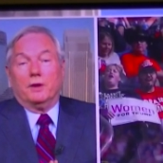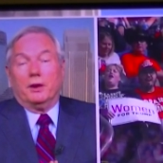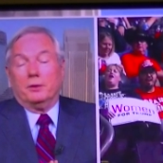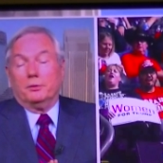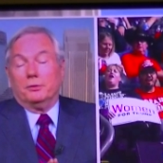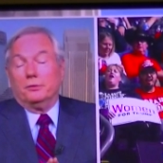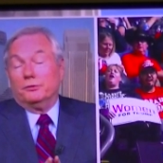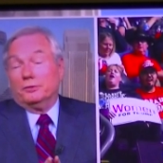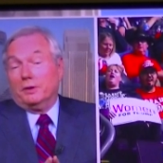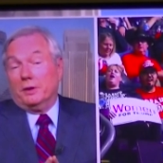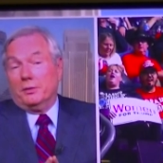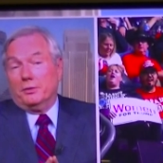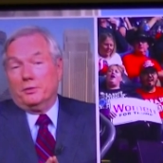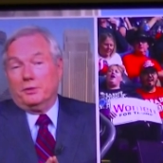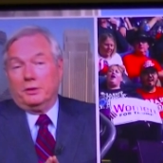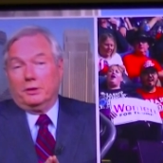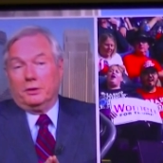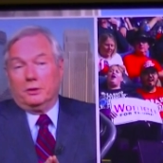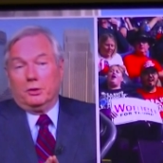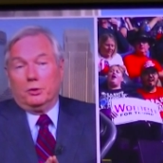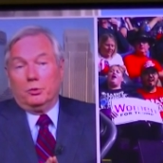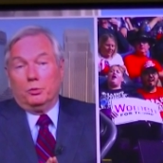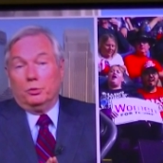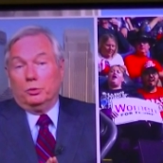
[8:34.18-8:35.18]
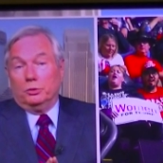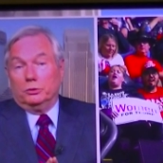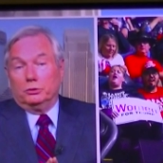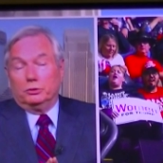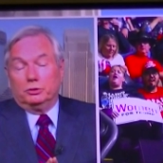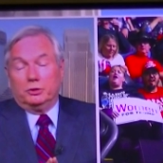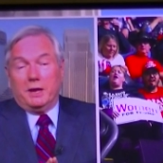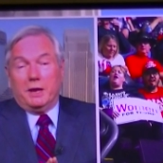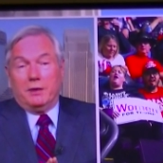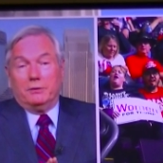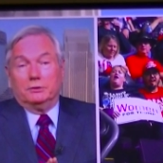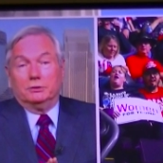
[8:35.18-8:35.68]
virus, I think are real
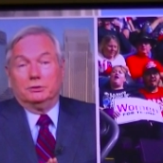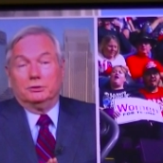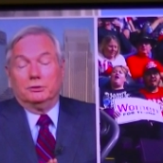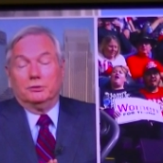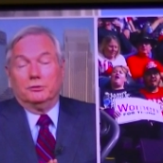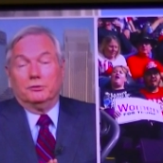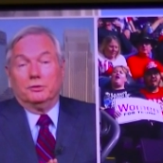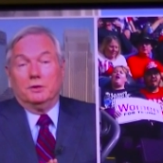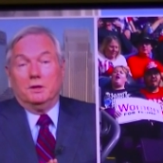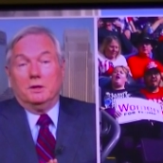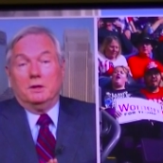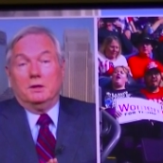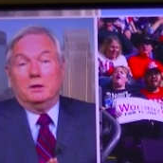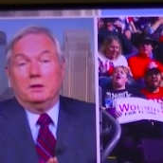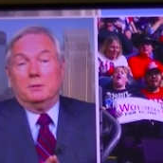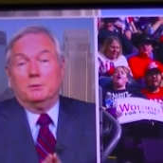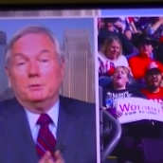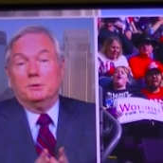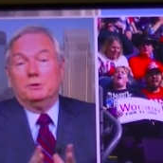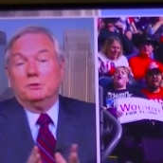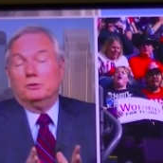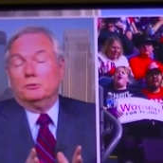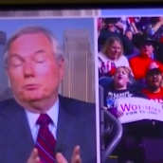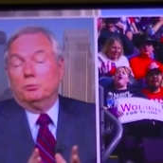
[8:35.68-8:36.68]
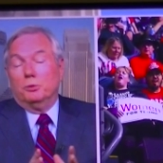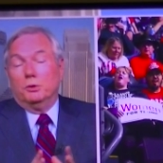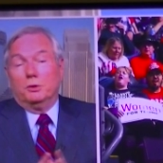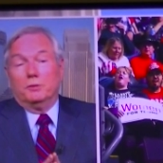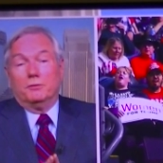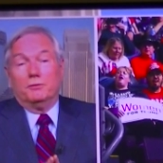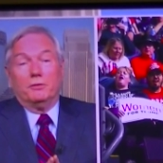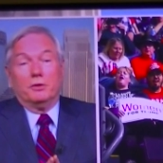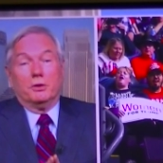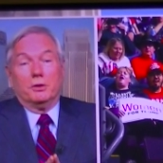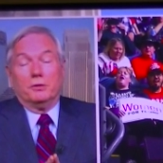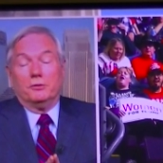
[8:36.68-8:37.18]
challenges. Let me just put
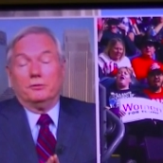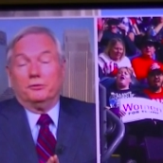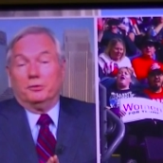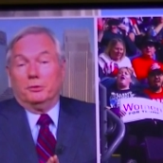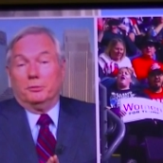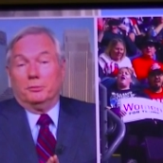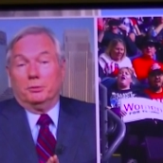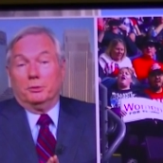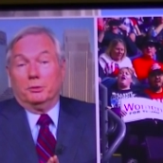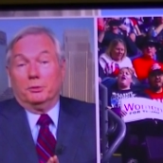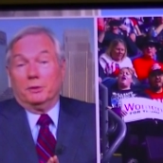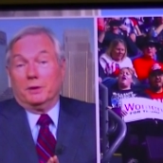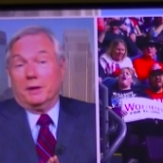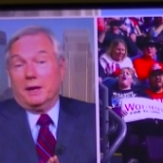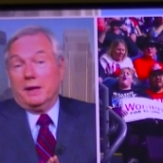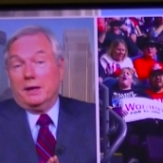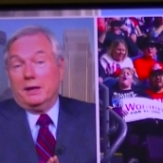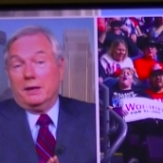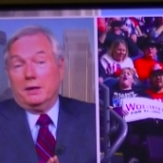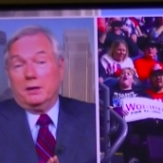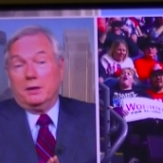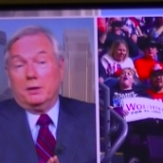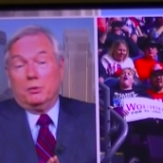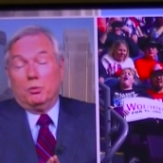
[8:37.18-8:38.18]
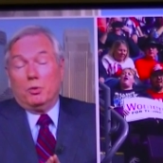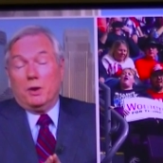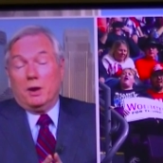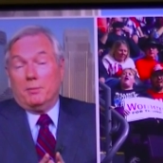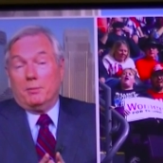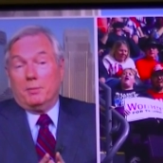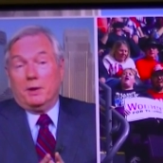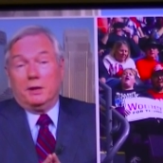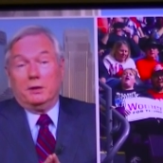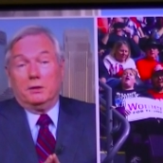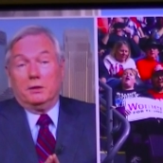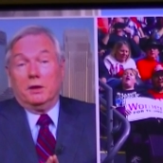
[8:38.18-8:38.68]
it very simply. Would I
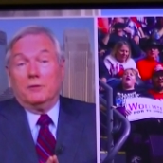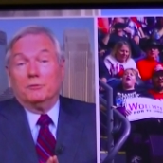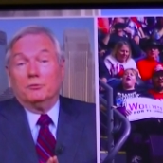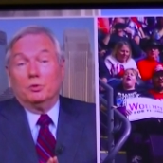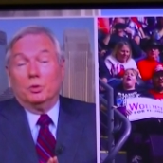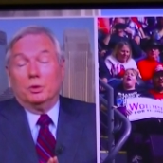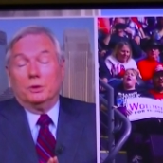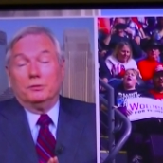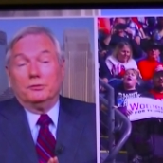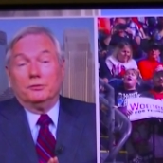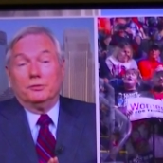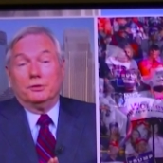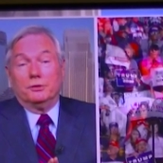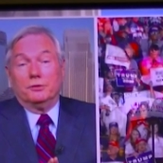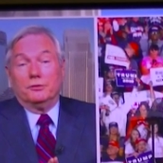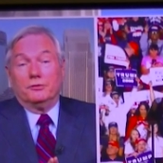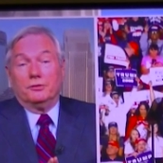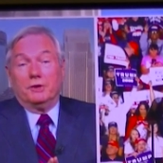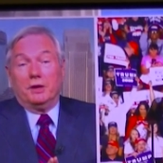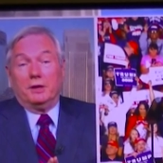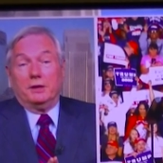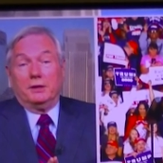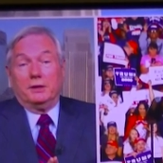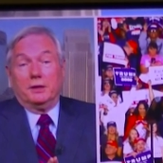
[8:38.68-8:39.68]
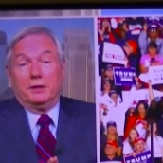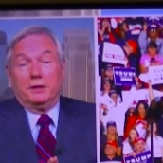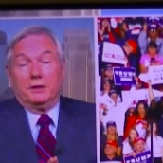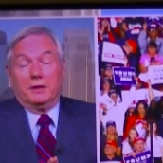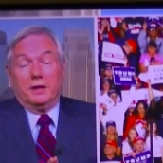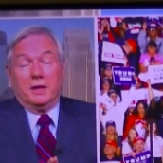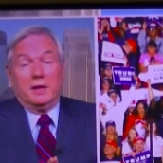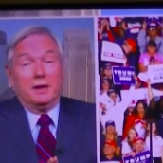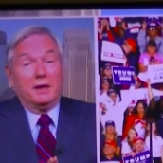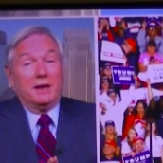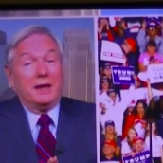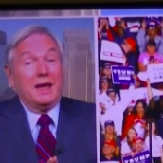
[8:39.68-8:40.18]
want my loved ones in a setting like
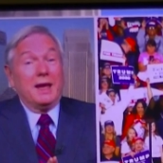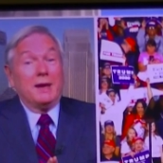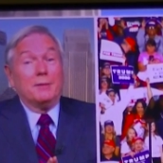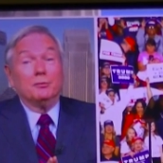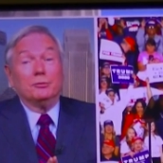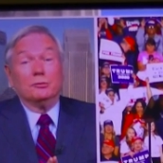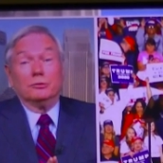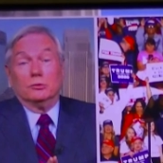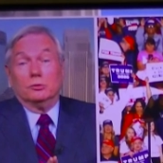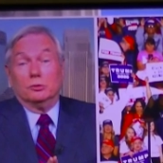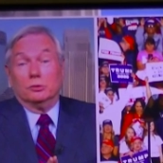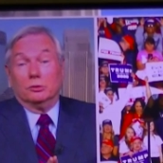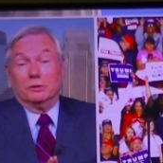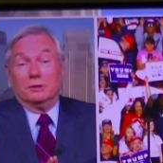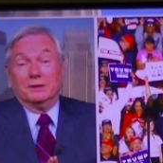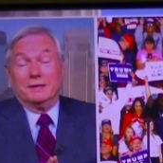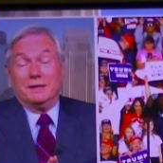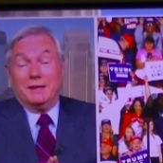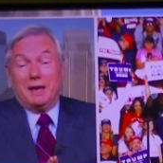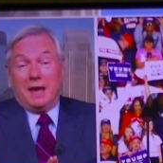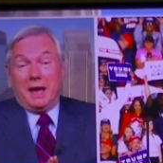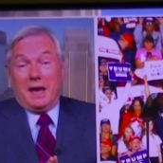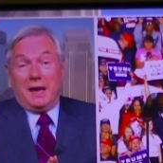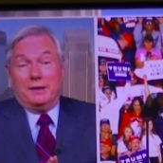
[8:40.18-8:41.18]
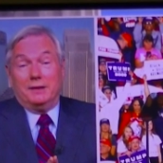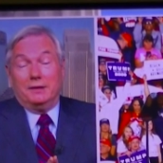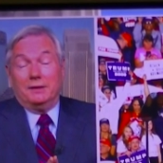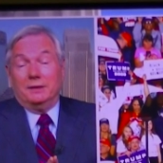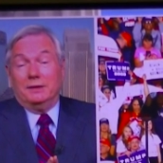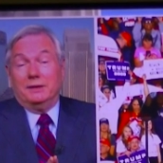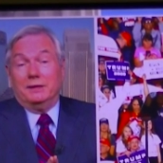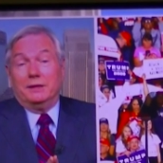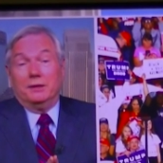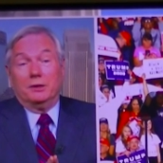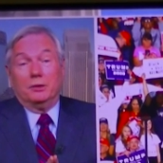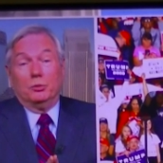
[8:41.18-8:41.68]
that? Absolutely not.
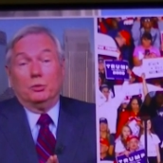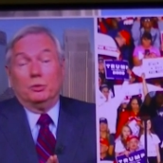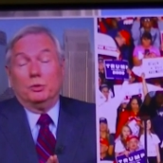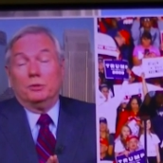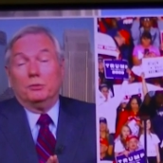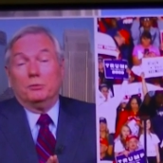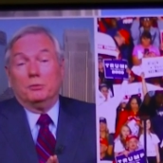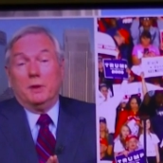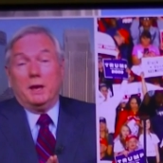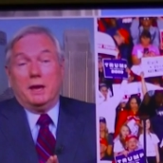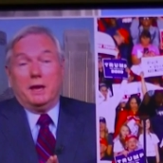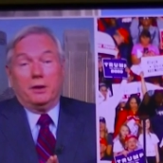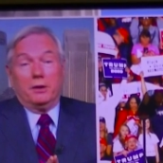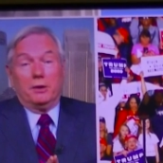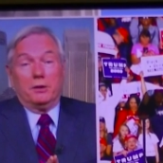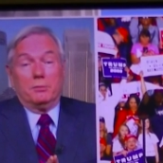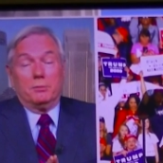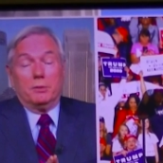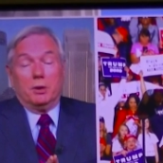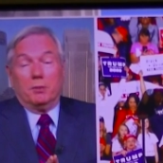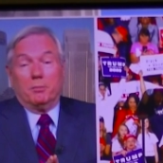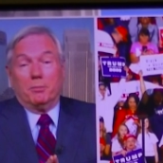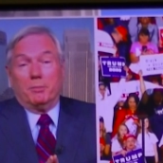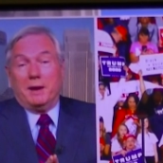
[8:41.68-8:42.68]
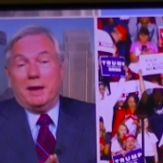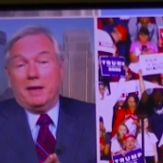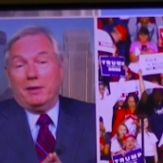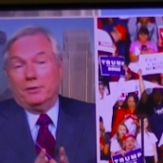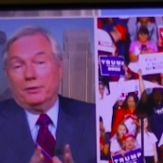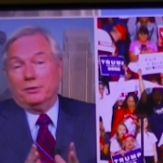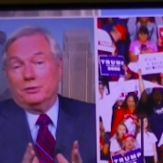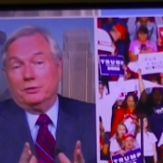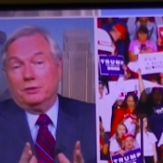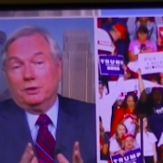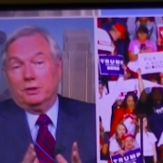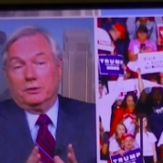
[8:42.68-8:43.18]
And it wouldn't matter about
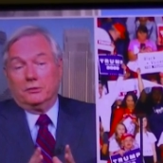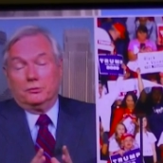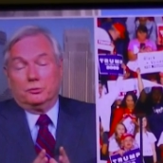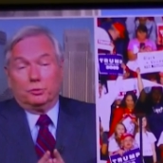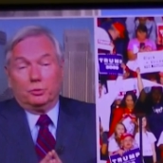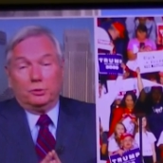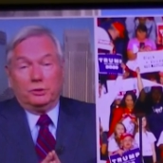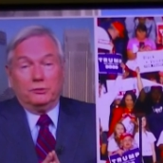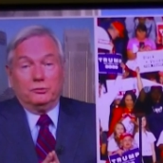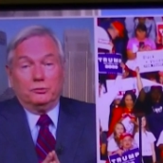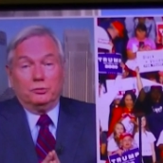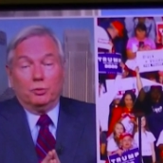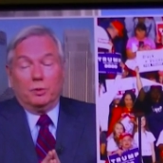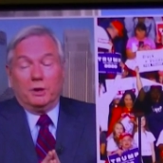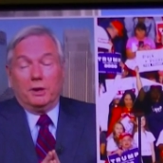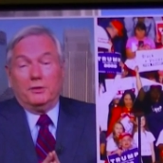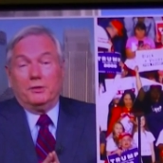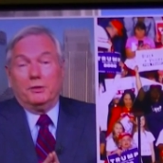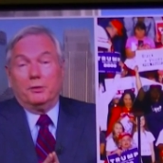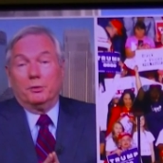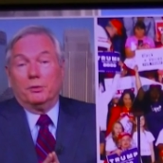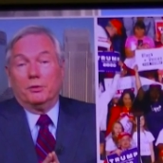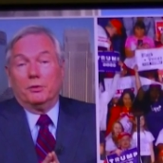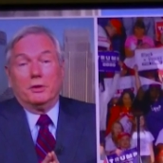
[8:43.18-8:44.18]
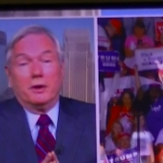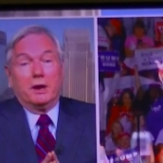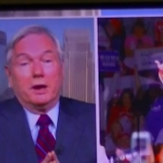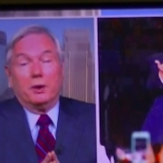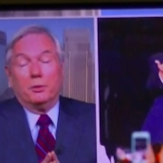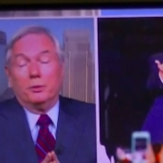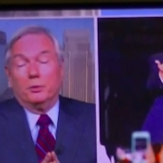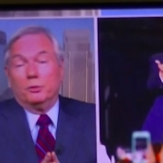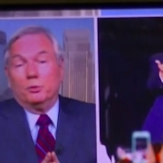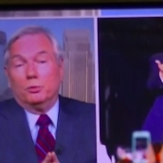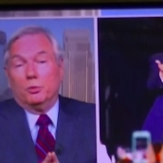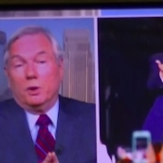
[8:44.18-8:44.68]
politics, reason why they were there.
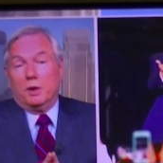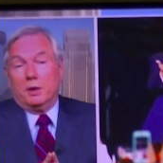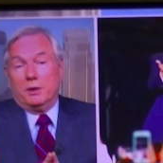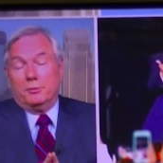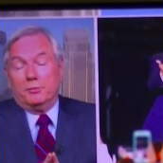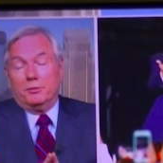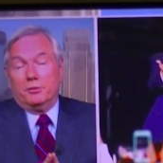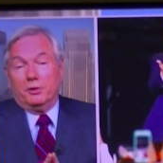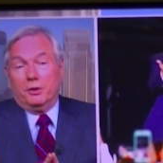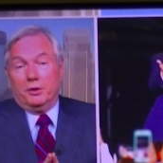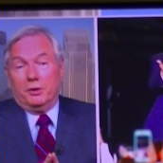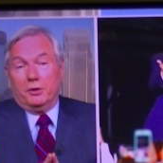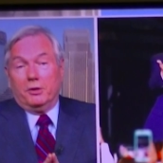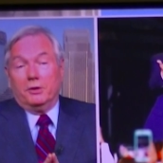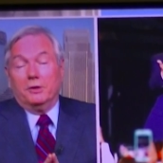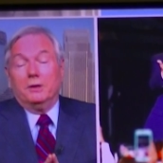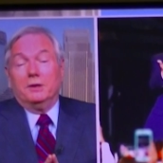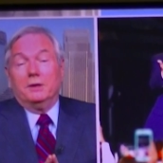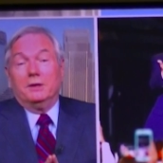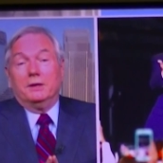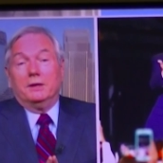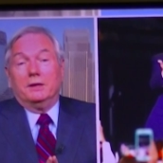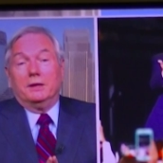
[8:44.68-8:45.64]
I wouldn't want them there.